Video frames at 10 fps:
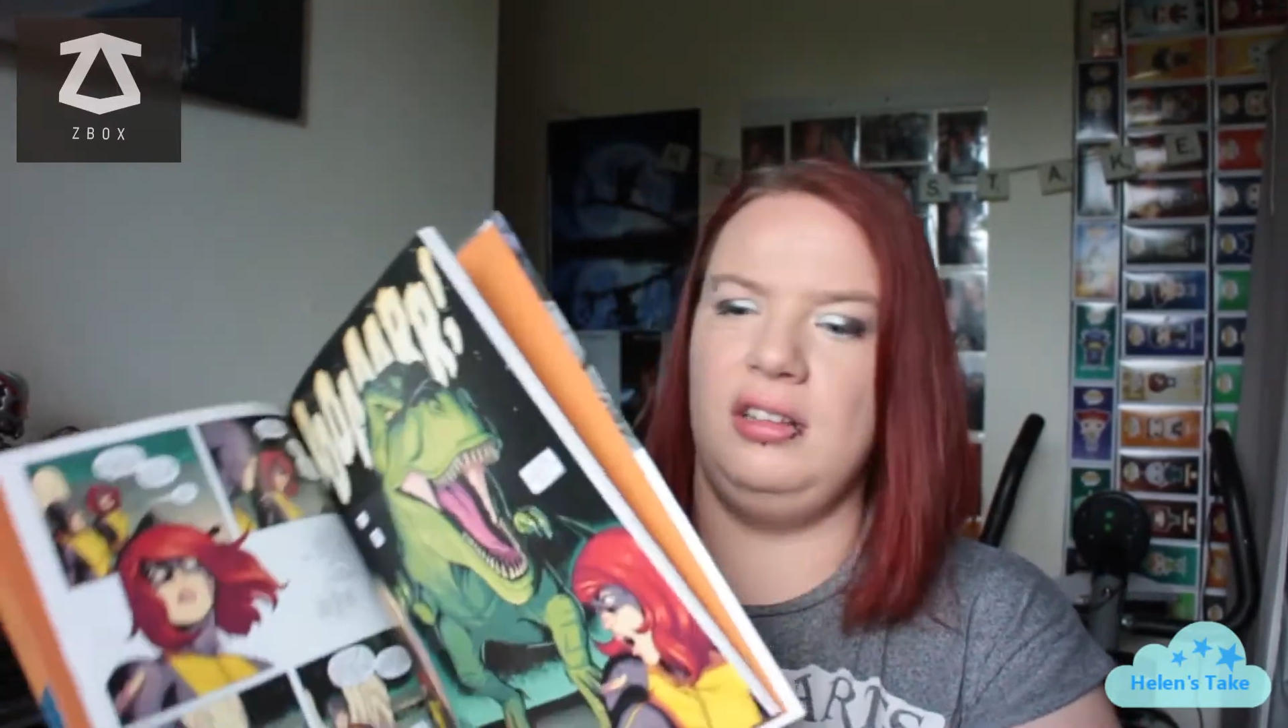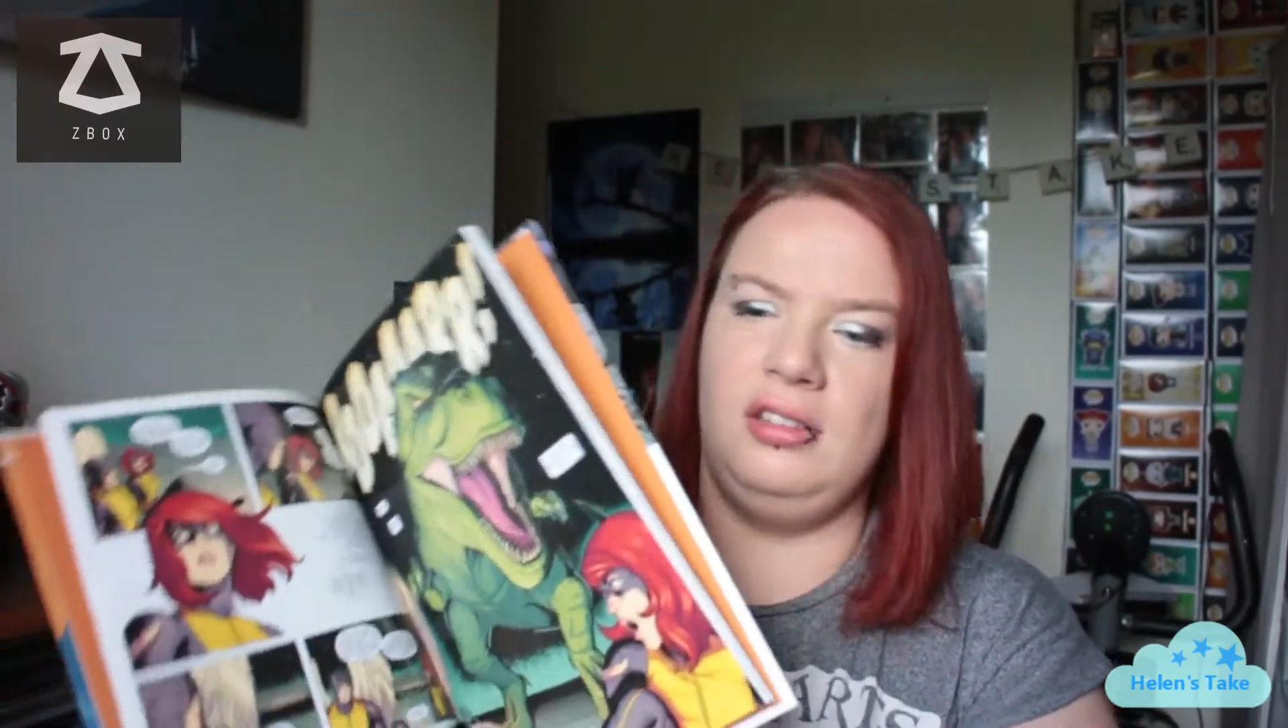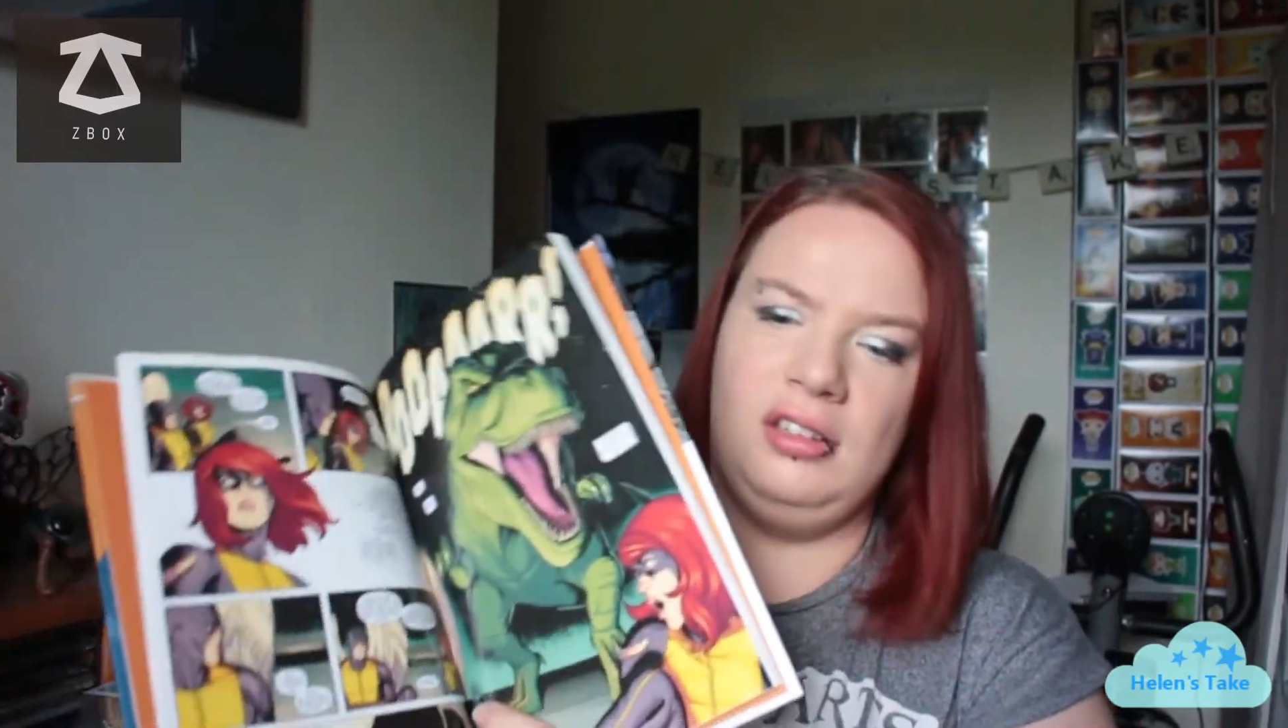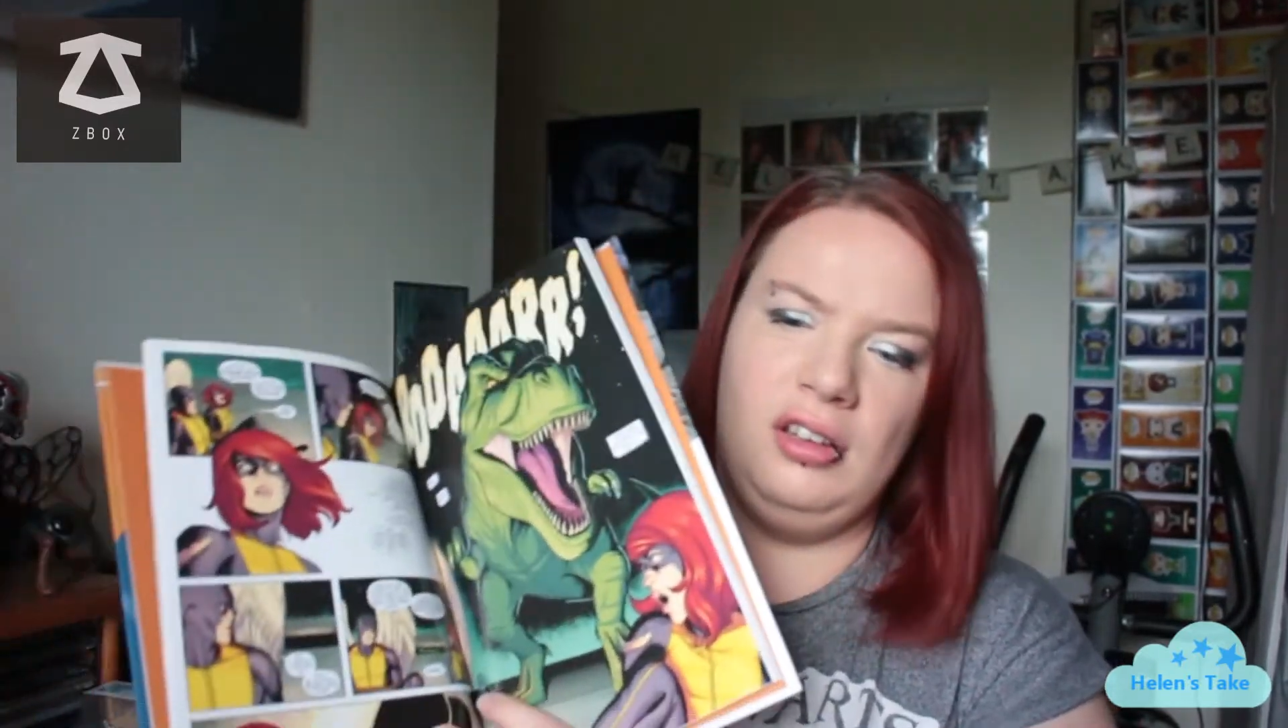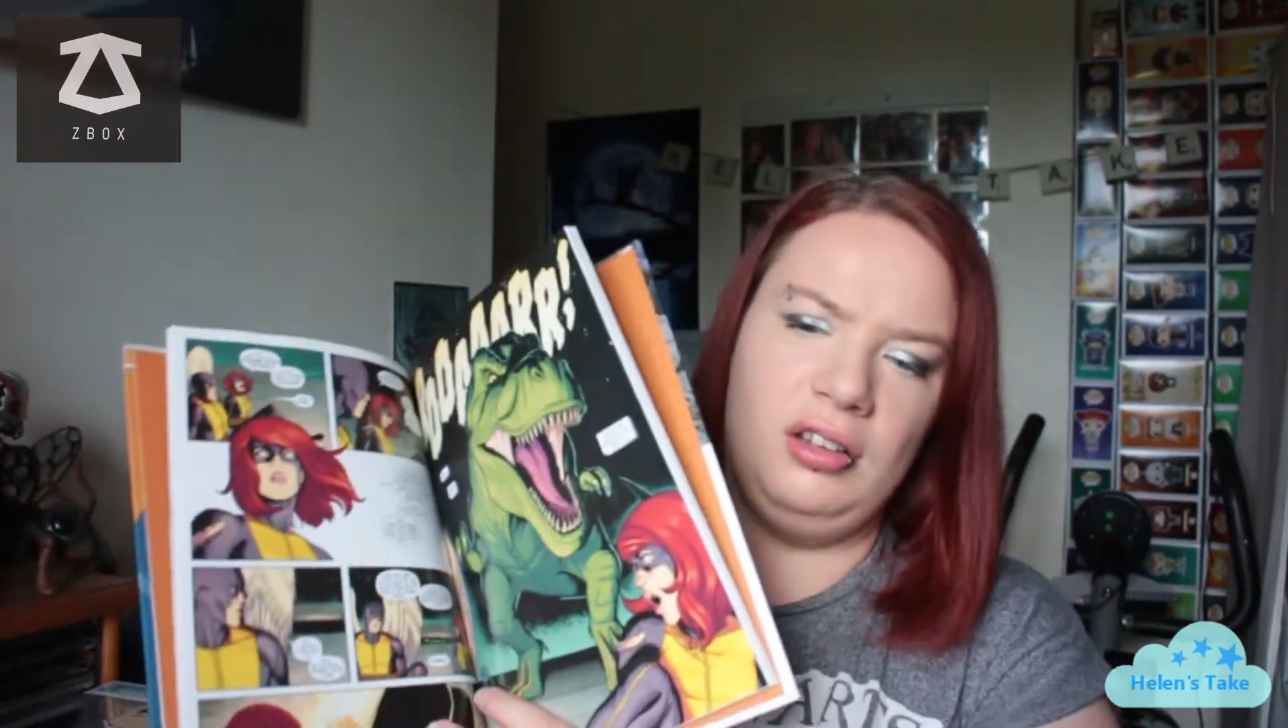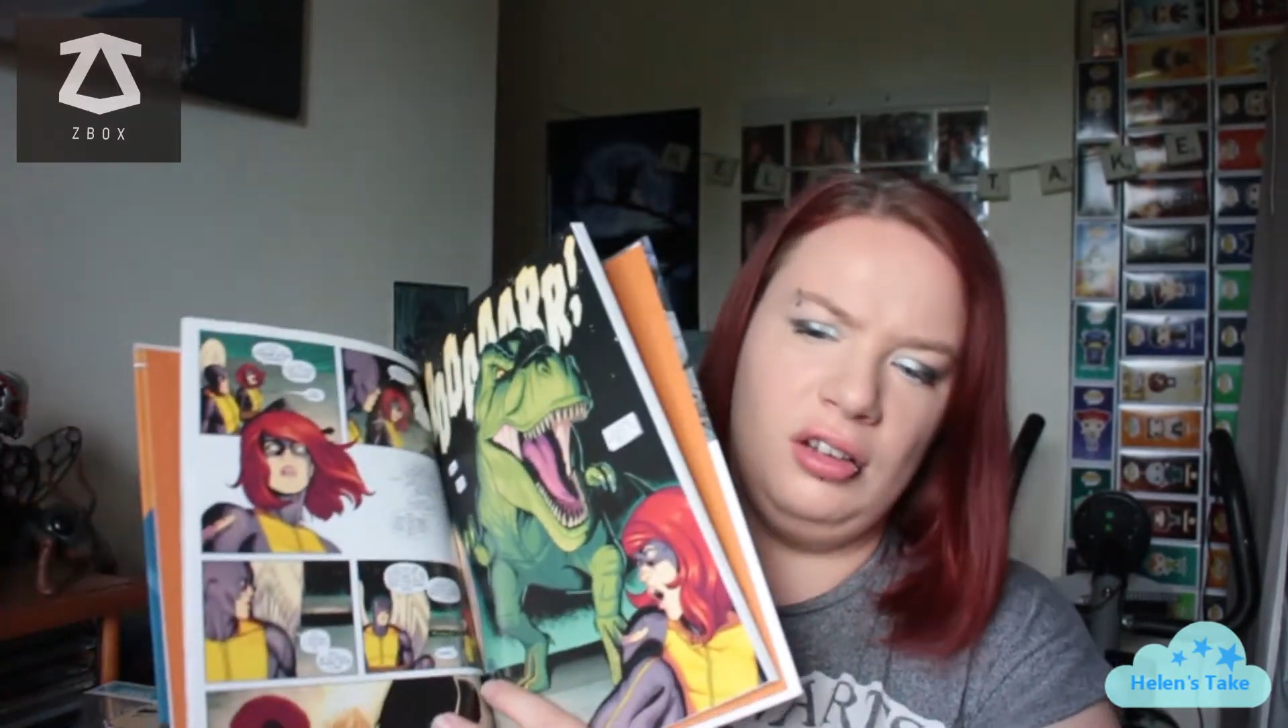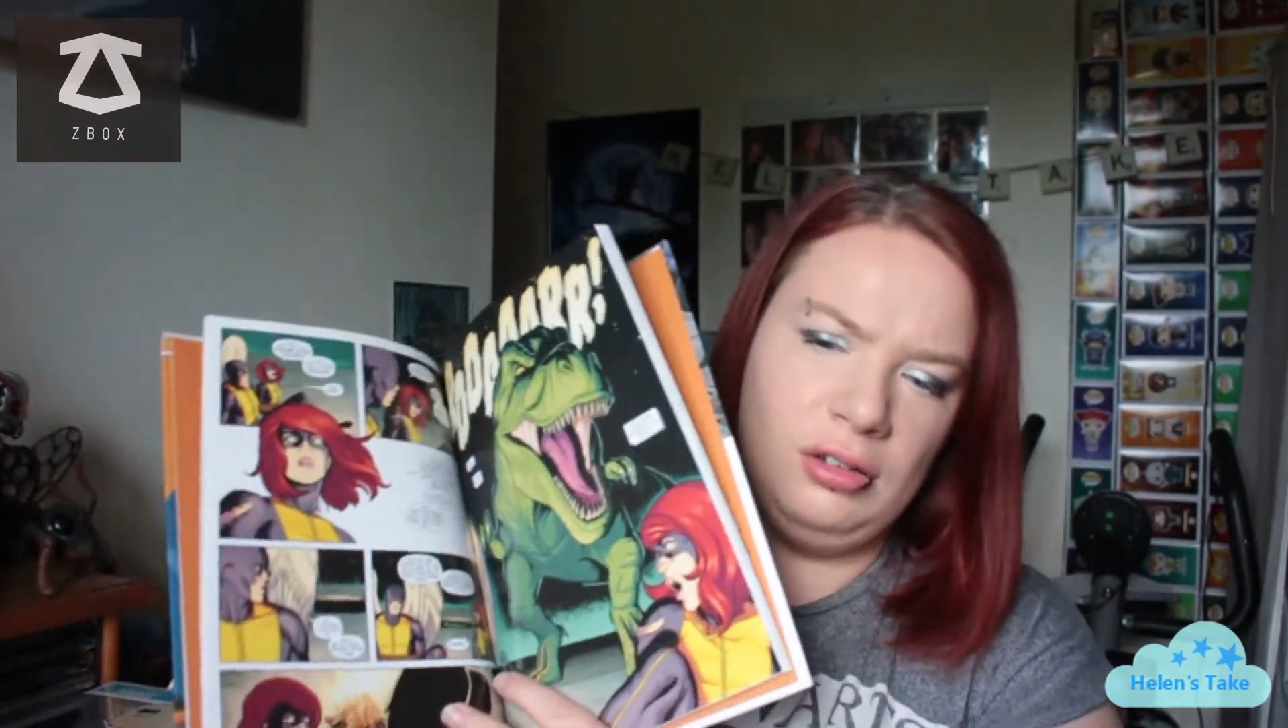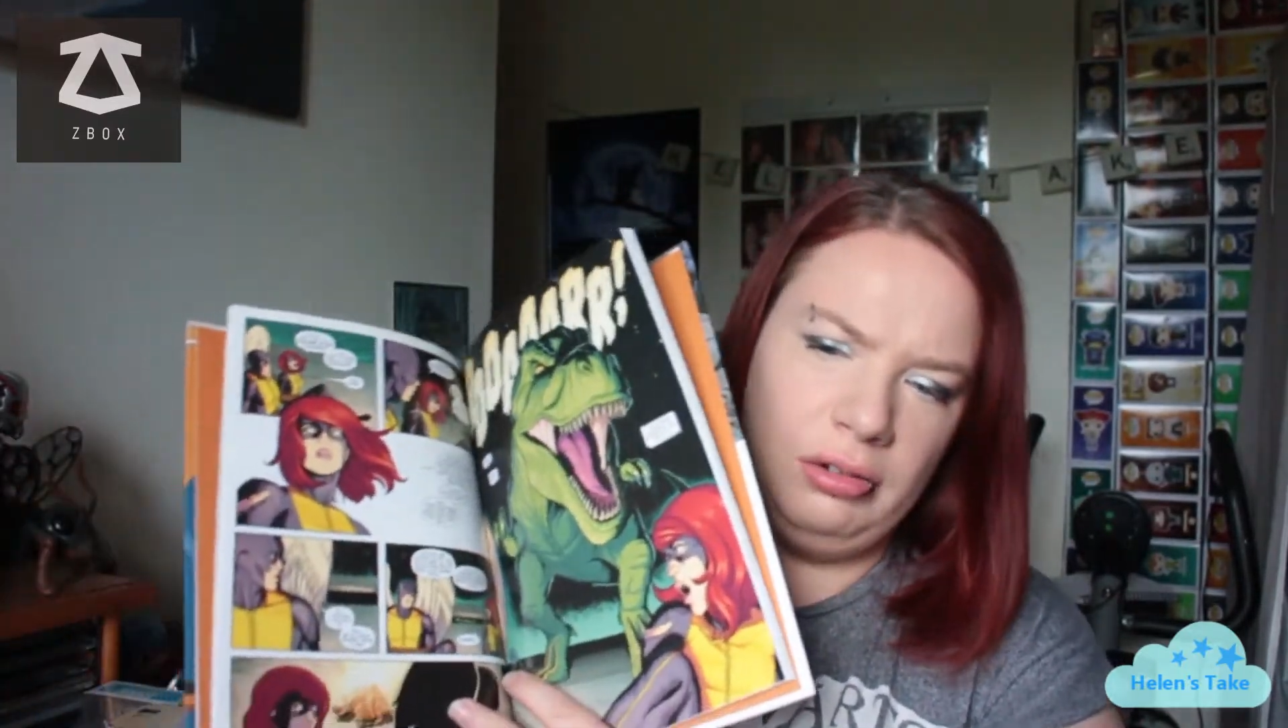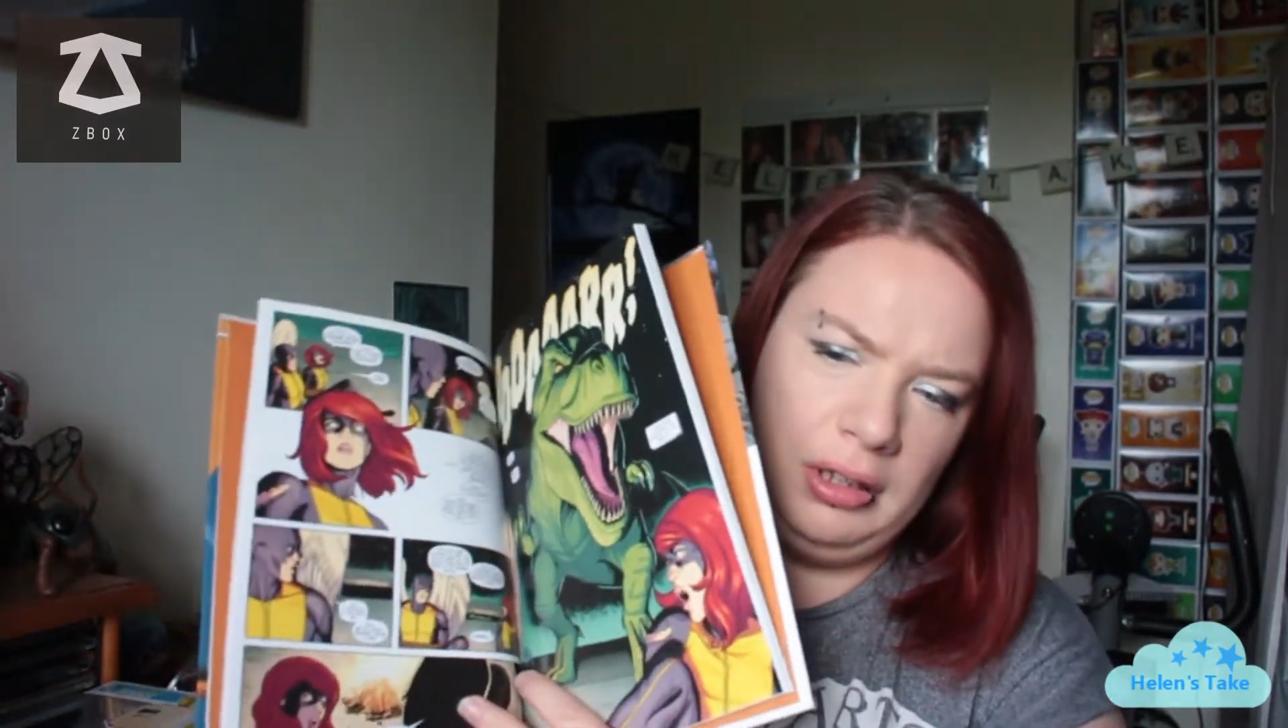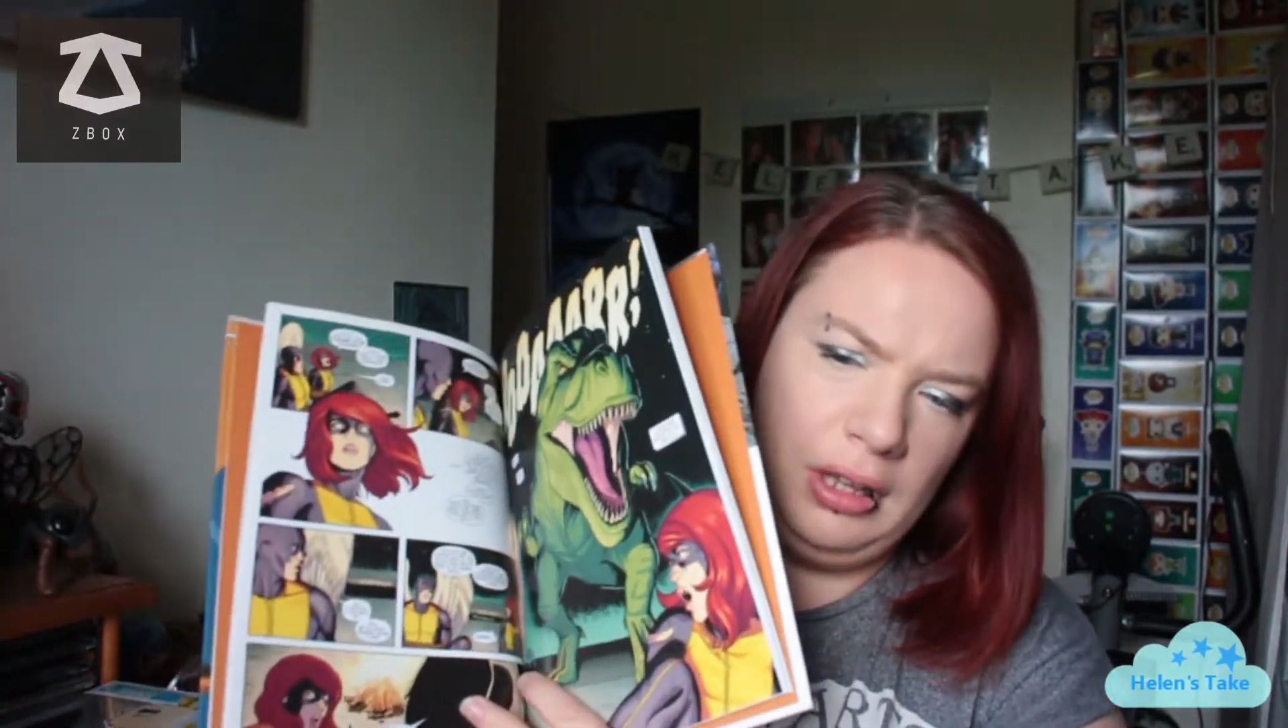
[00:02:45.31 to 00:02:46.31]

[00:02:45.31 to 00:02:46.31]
There's a dinosaur